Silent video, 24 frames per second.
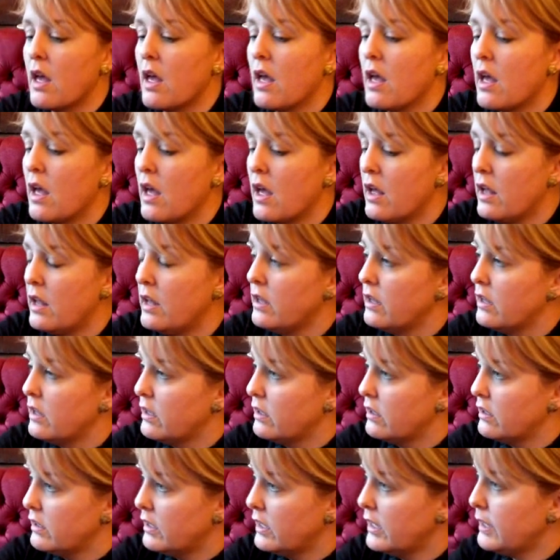
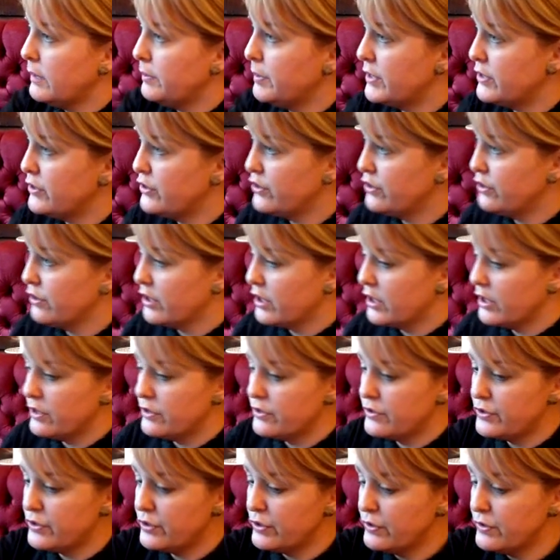a little bit of sugar,
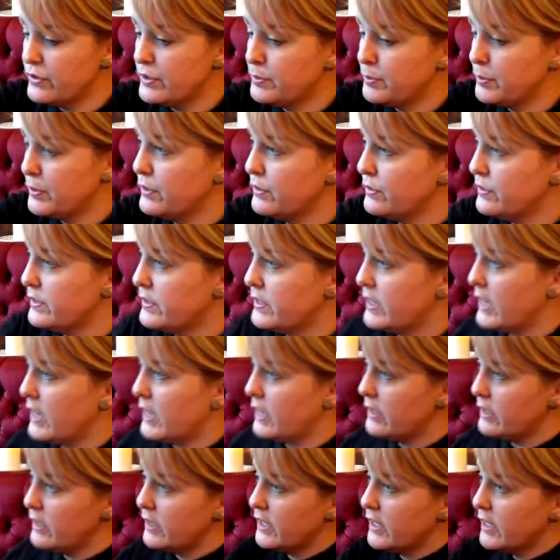2 spoons
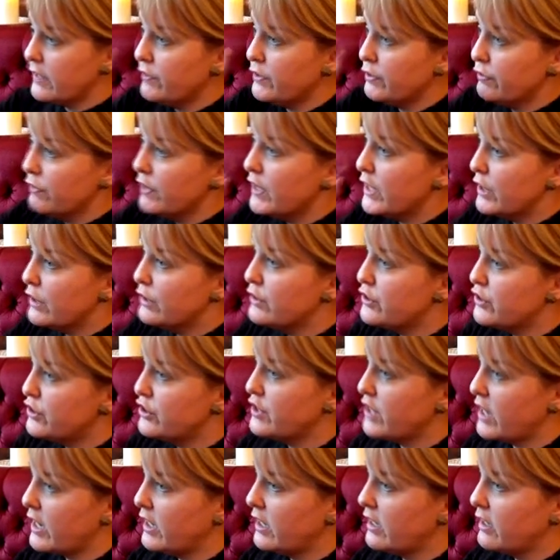in, give it a really good
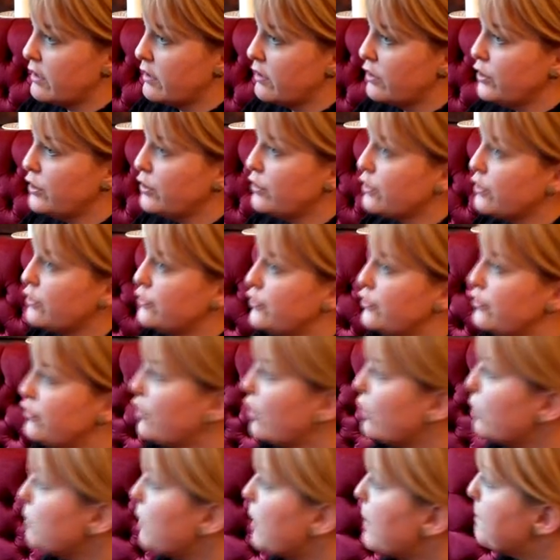shake. Because you
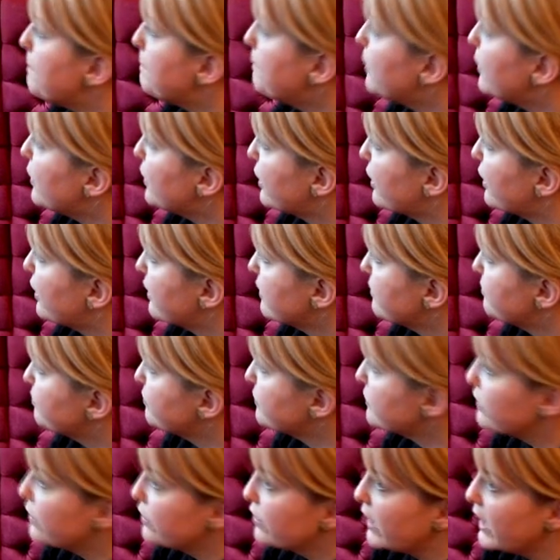don't want butter,
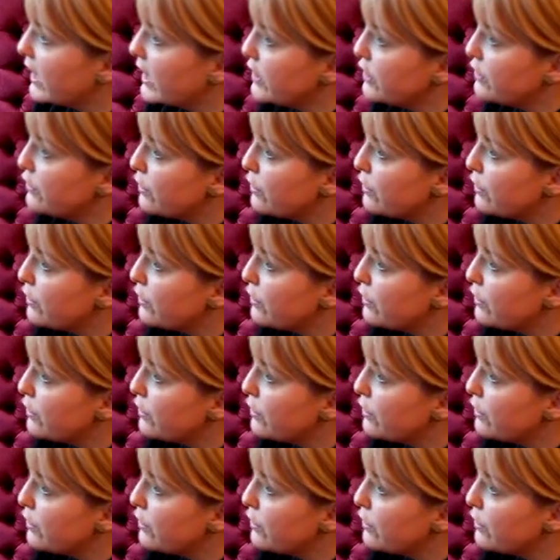okay?